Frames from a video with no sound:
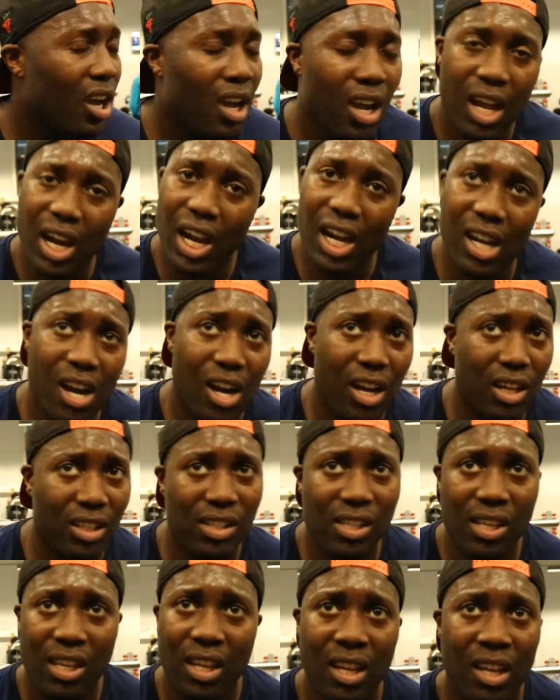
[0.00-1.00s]
And I can't.
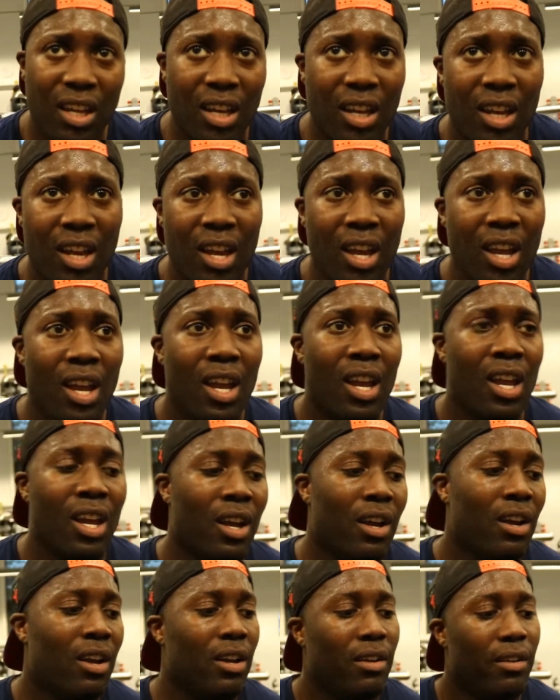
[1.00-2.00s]

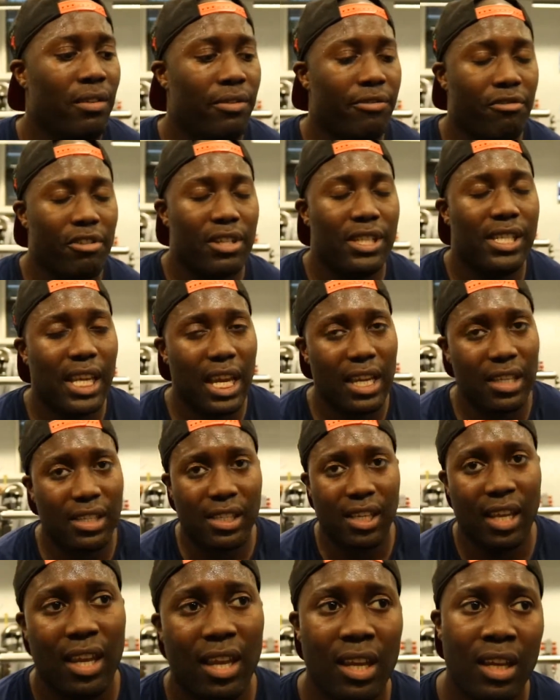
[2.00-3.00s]
3
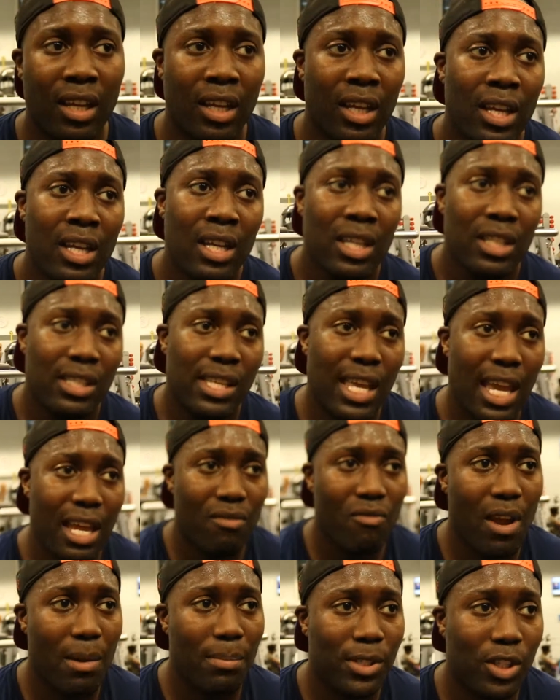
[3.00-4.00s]
sets,
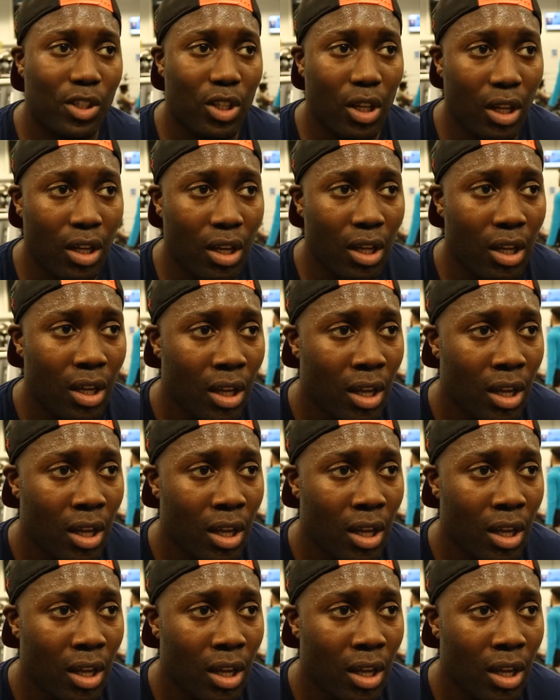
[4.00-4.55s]
10 reps done.